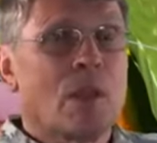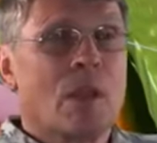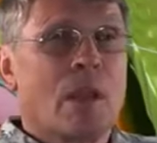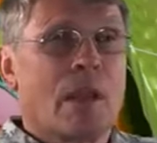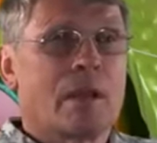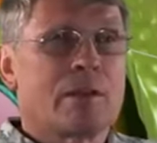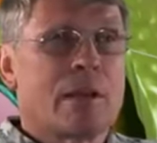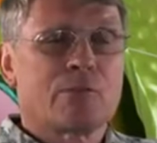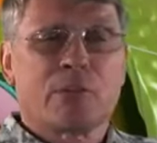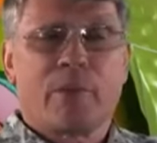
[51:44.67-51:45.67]
And
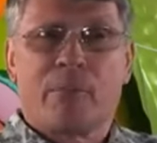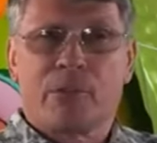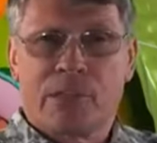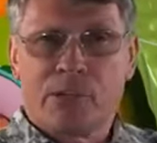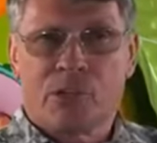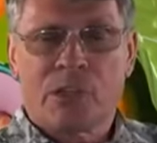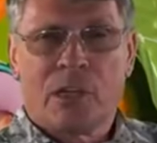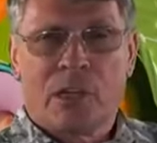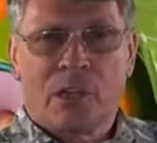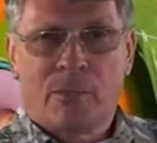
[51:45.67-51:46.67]
that's what the Bible teaches.
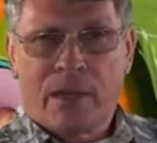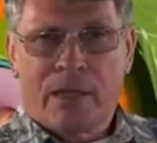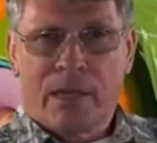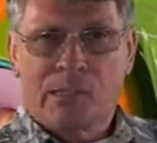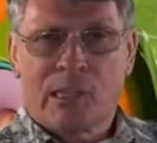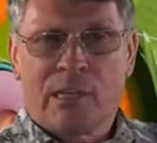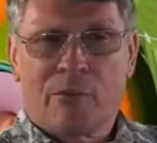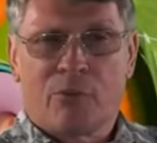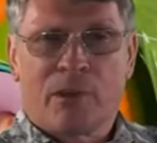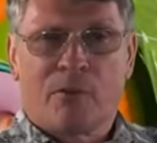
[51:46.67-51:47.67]
God said they
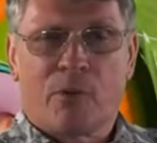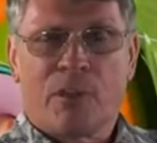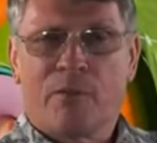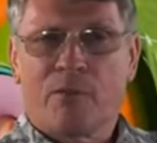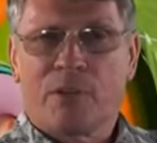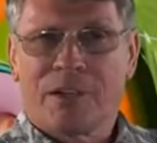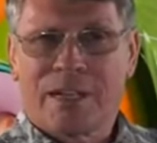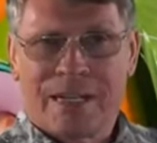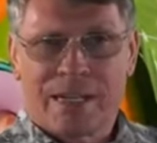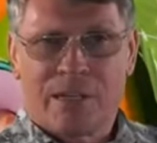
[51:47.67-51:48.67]
will bring forth after their
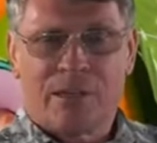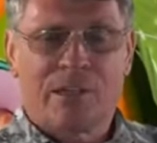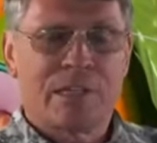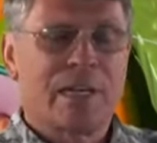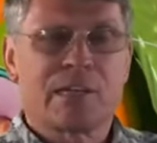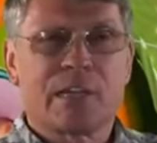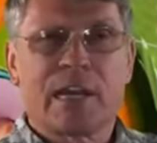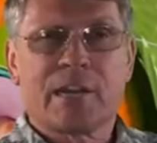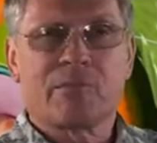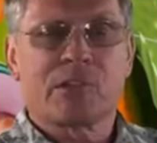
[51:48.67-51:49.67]
kind. 10
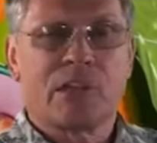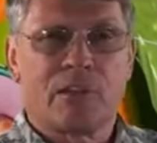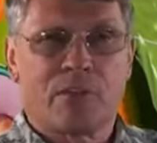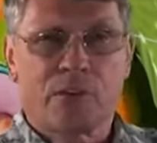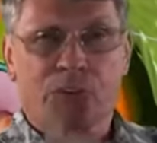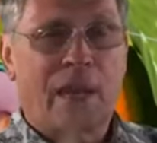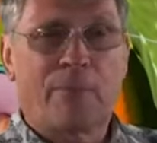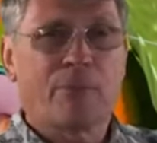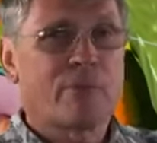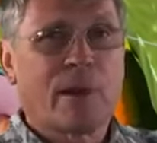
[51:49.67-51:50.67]
times in the first
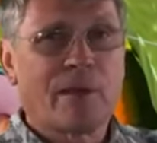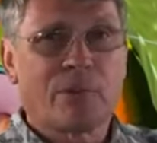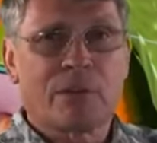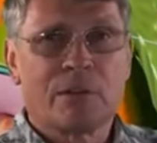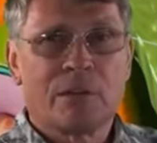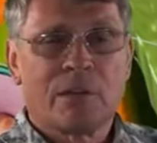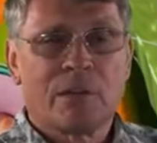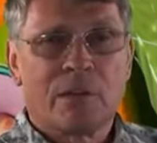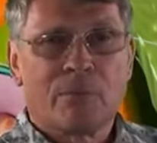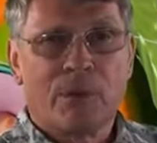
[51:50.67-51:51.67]
chapter of the Bible.
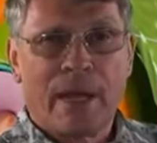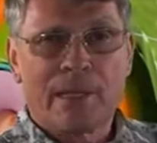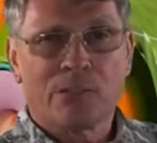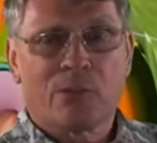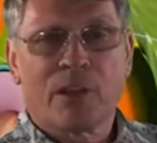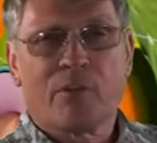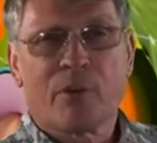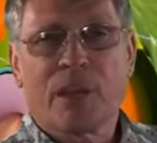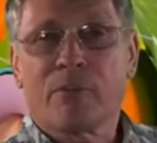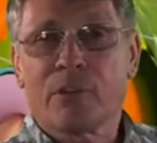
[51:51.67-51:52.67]
Plants will bring
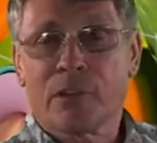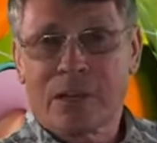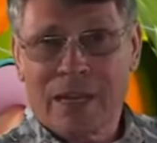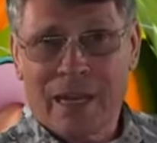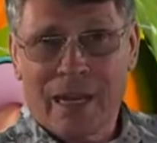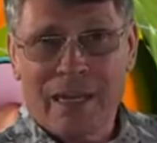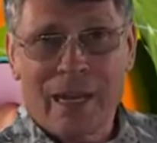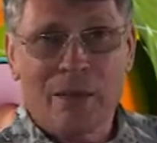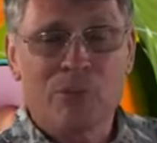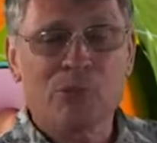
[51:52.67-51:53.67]
forth after their kind.
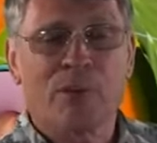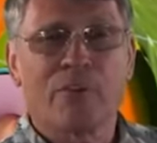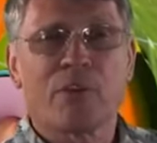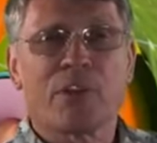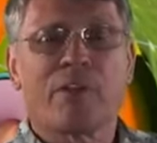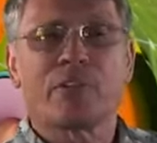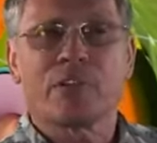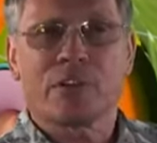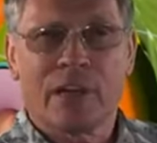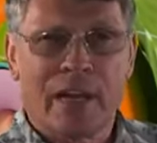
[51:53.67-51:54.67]
Animals bring forth after
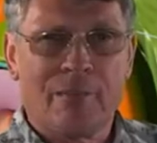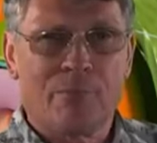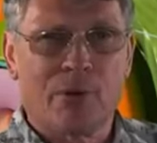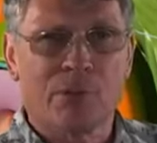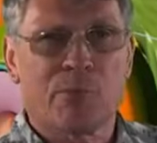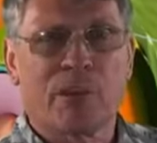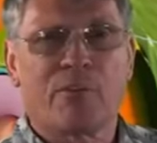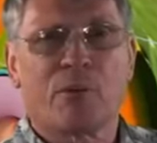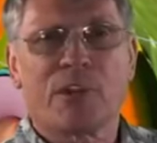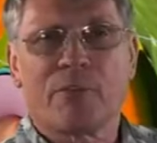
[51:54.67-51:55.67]
their kind. Birds bring
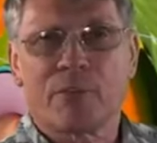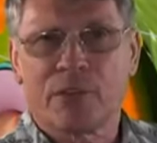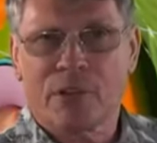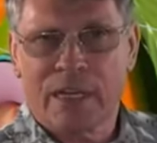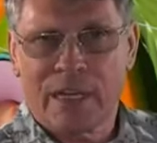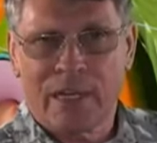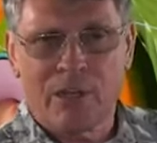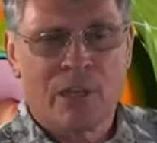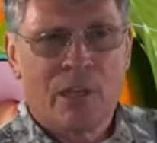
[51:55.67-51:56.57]
forth after their kind.